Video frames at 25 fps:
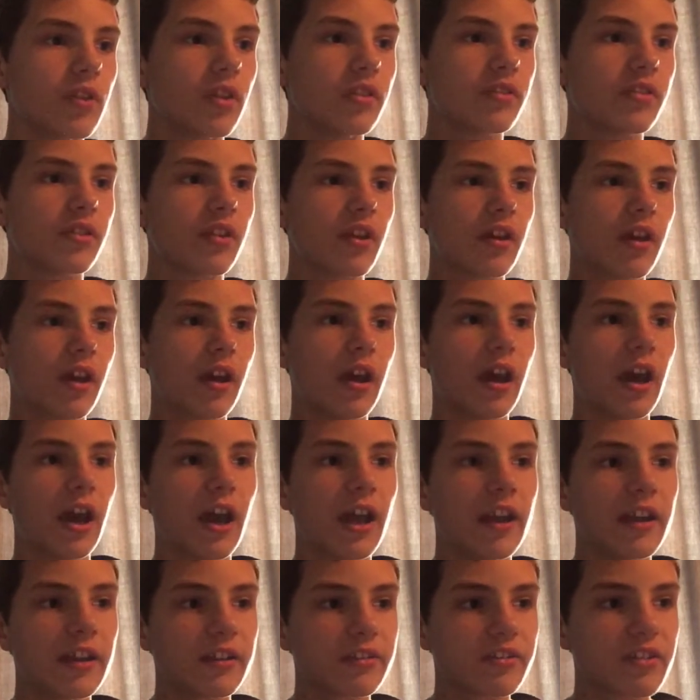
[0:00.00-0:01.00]
it's uh,
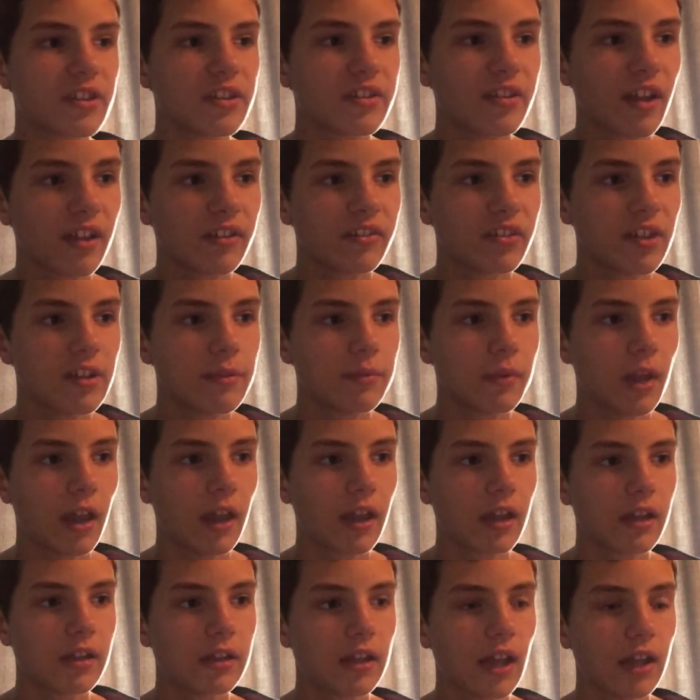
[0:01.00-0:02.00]
NXT Tag Team
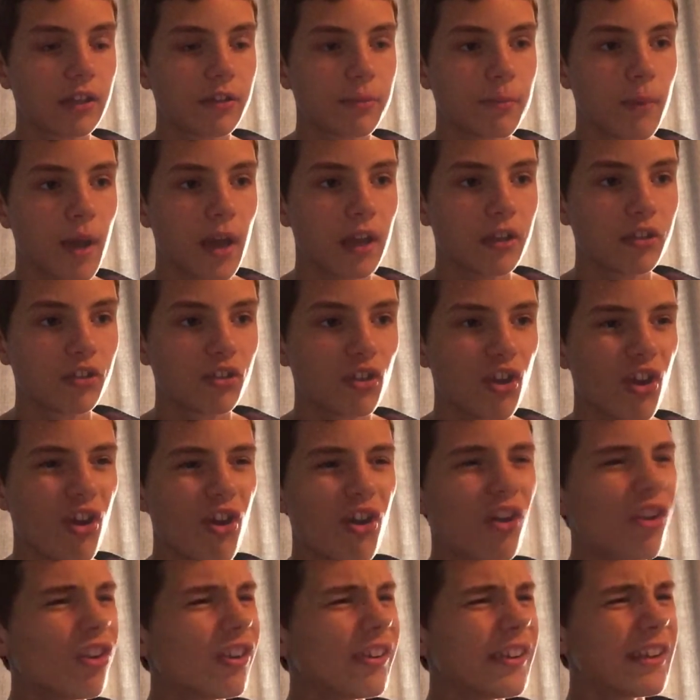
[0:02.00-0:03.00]
ladder match.
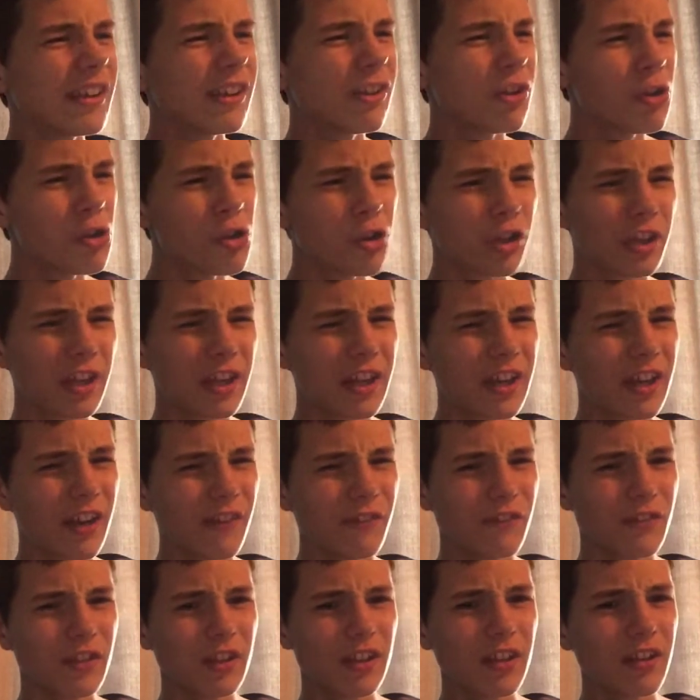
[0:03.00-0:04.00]
Ollie
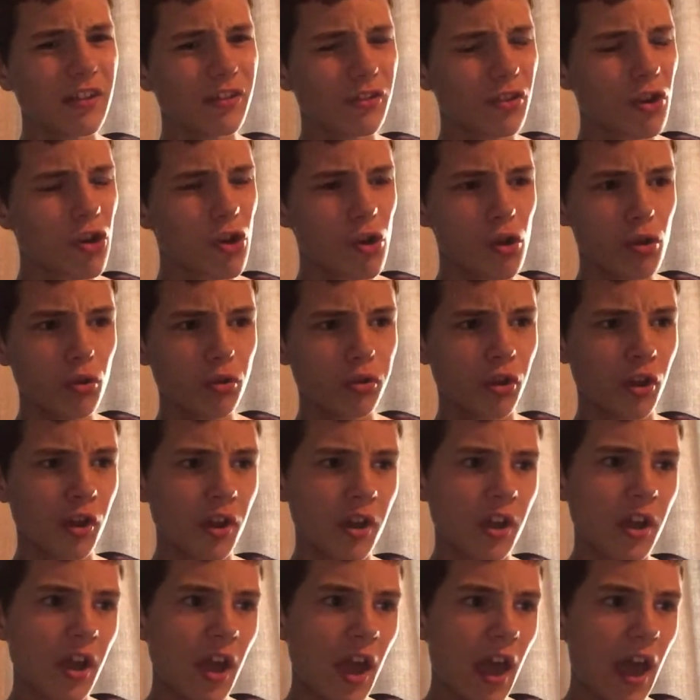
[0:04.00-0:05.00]
Lurkin, I think he's called,
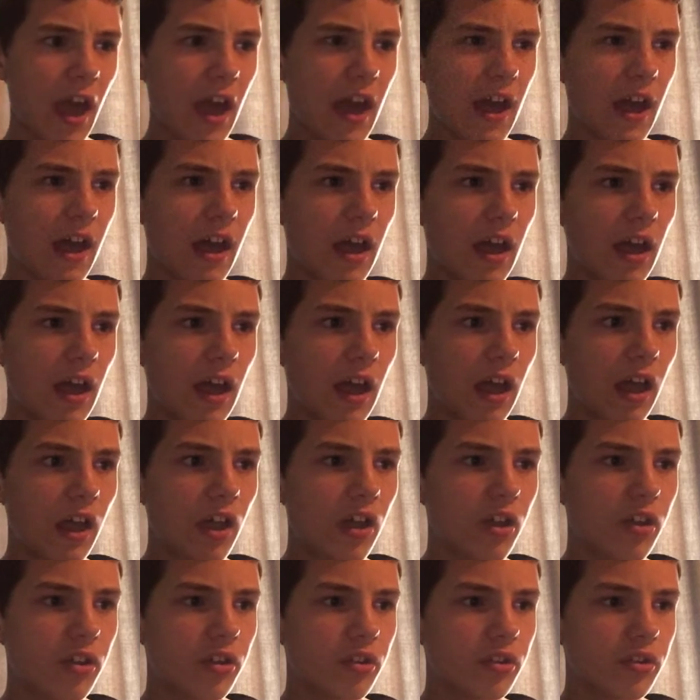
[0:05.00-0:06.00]
uh,
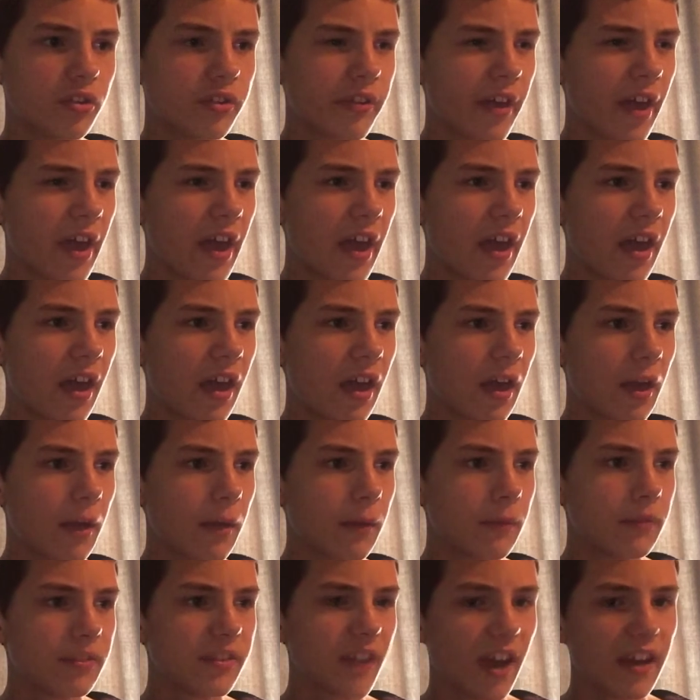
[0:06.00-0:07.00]
and
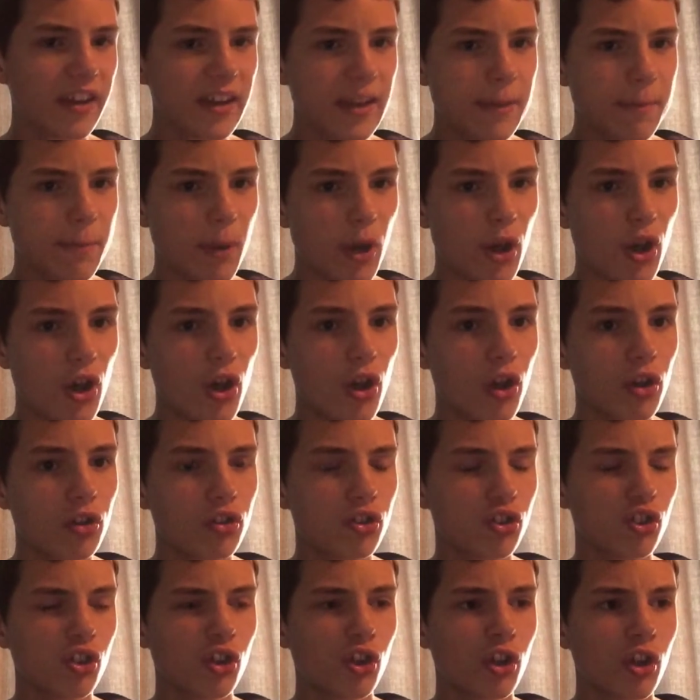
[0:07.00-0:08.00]
uh, Danny
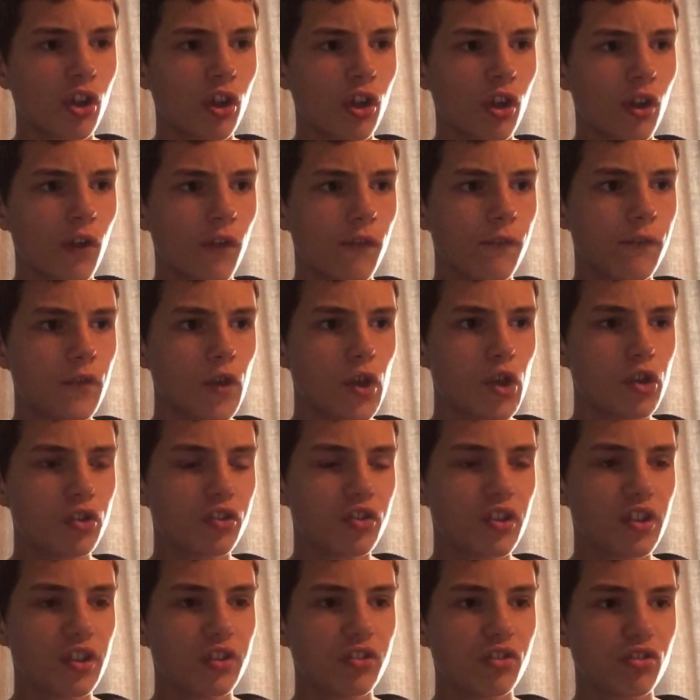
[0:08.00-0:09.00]
Burch
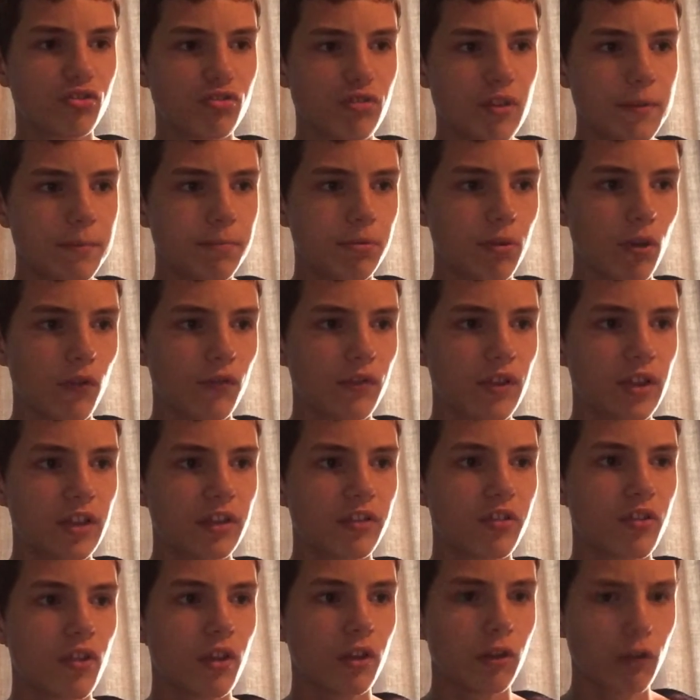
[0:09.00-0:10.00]
versus Street
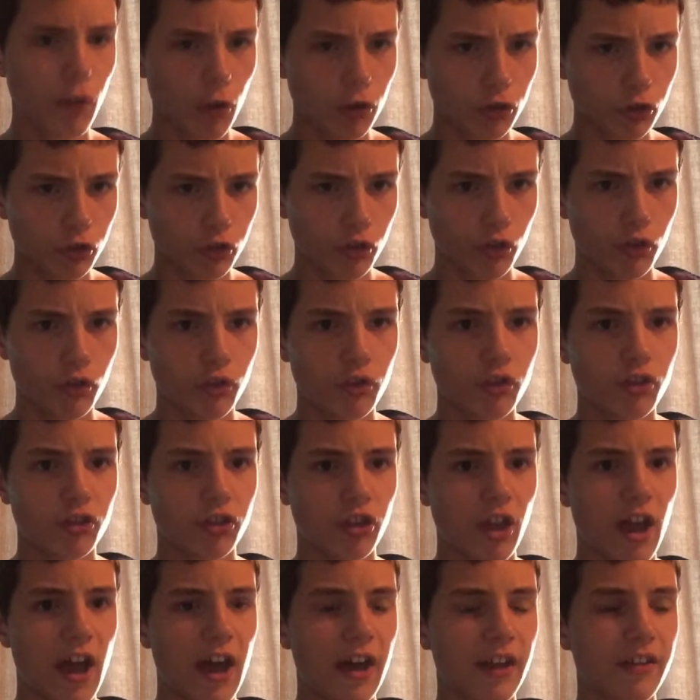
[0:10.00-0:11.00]
Profits, the Lost
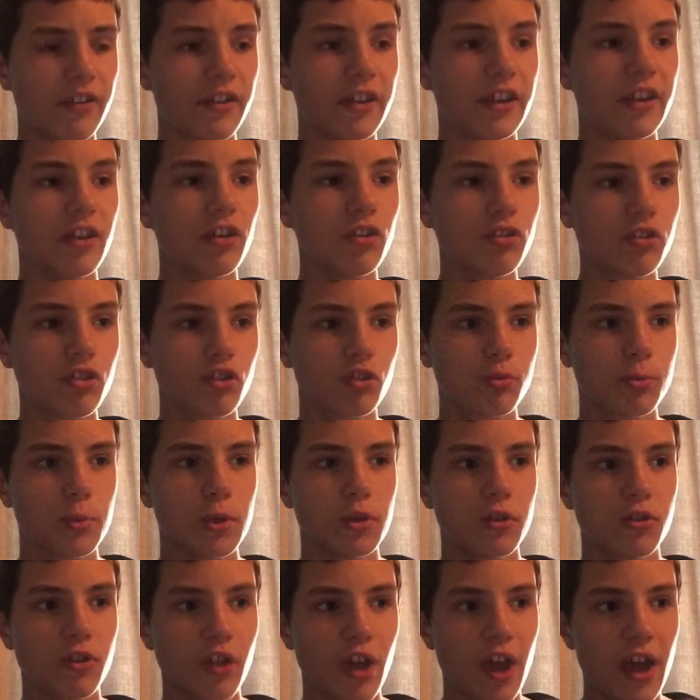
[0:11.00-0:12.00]
Sons, and the
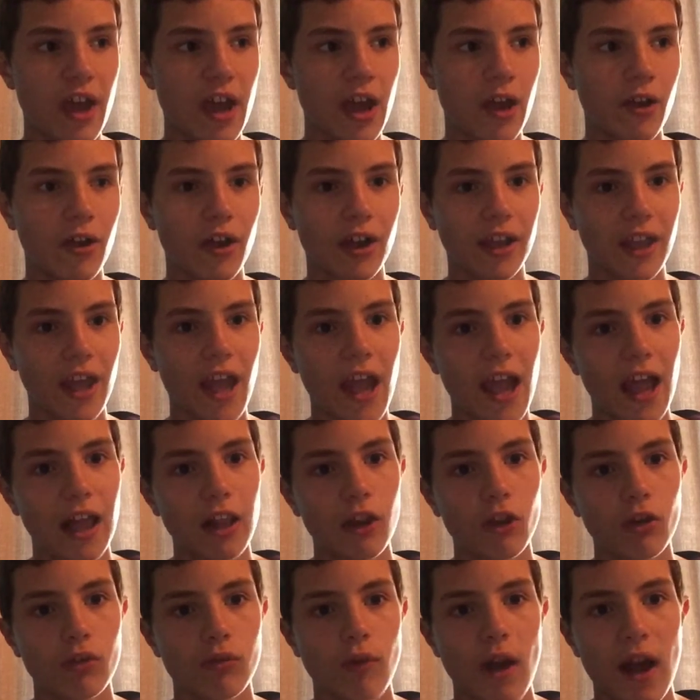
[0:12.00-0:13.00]
Undisputed Era,
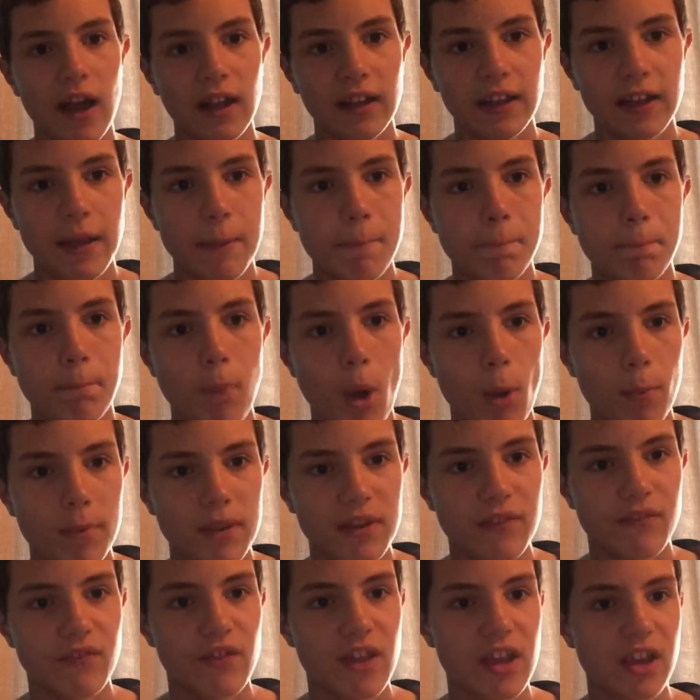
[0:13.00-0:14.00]
Kyle O'Reilly and
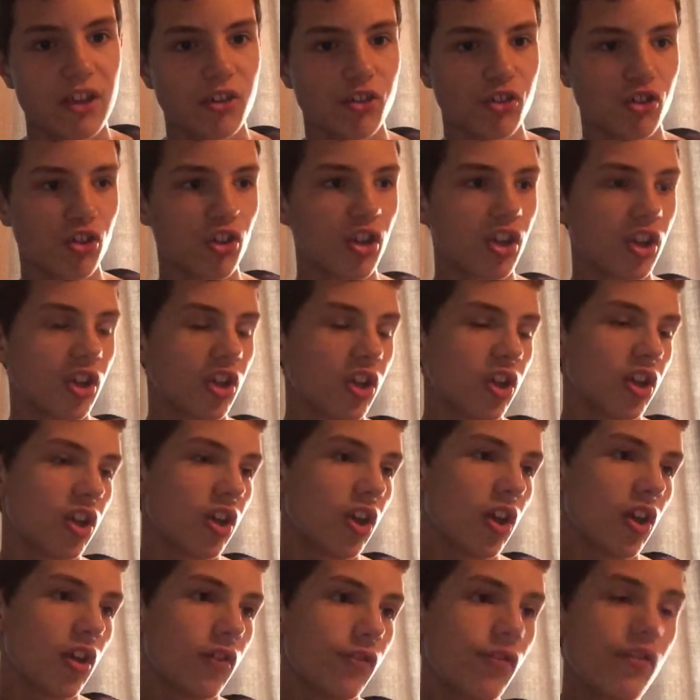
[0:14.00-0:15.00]
Bobby Fish.
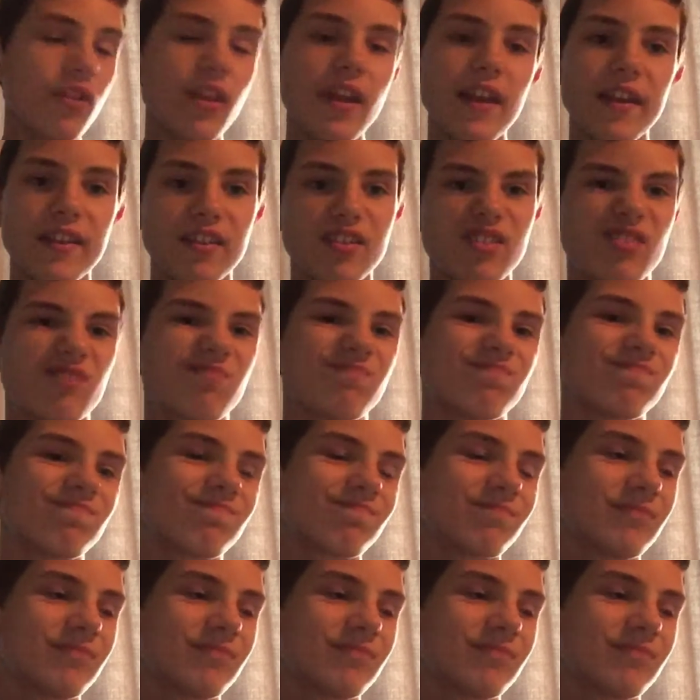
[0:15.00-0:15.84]
For this,